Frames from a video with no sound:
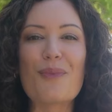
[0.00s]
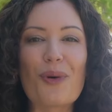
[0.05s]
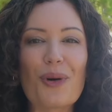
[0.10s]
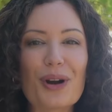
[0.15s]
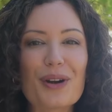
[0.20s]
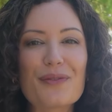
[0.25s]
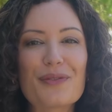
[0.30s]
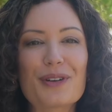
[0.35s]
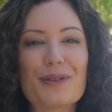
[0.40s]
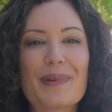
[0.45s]
more
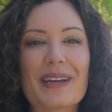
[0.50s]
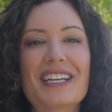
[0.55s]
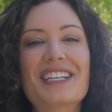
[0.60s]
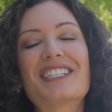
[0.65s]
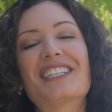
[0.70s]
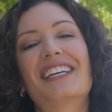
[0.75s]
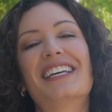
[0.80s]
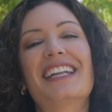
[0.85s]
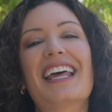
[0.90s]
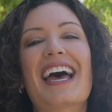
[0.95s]

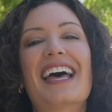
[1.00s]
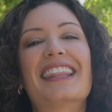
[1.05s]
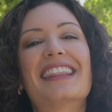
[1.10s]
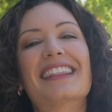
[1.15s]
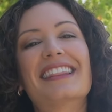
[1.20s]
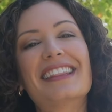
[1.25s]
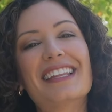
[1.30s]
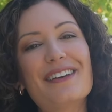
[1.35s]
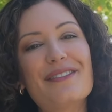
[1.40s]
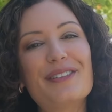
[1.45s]
information
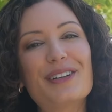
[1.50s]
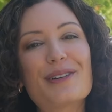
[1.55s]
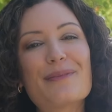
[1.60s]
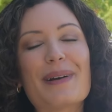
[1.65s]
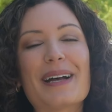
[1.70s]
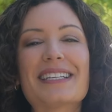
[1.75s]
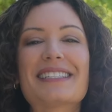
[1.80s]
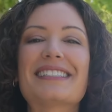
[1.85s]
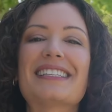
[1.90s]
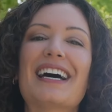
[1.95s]
and live your
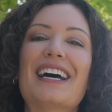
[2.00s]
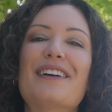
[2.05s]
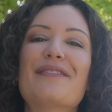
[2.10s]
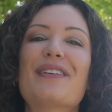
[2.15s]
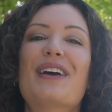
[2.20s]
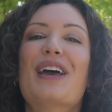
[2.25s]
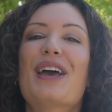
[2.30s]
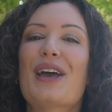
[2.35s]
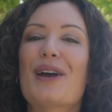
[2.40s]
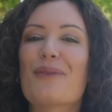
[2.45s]
best life
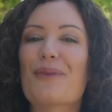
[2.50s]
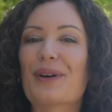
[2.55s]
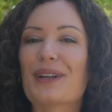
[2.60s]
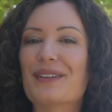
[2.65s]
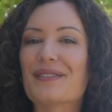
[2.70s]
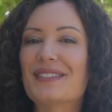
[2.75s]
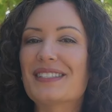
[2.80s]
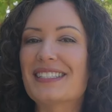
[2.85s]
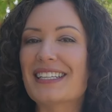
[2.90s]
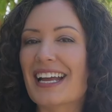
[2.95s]
in one
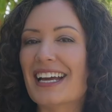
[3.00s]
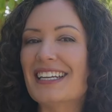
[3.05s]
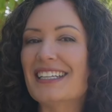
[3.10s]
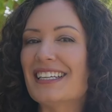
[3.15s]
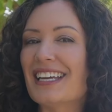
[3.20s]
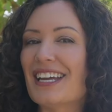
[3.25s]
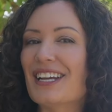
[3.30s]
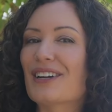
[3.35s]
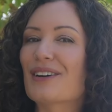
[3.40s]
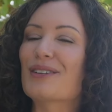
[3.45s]
of San
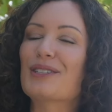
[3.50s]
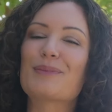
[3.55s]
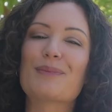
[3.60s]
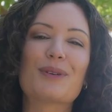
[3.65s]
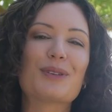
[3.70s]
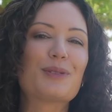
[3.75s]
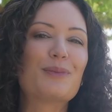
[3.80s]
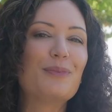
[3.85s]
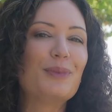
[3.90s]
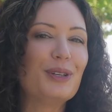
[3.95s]
Diego's
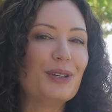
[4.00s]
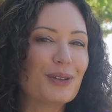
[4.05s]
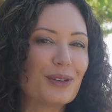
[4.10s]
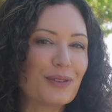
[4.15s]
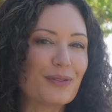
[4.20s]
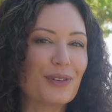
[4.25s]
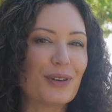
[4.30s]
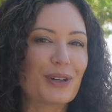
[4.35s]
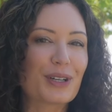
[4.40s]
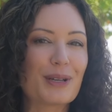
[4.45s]
most
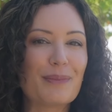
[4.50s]
beautiful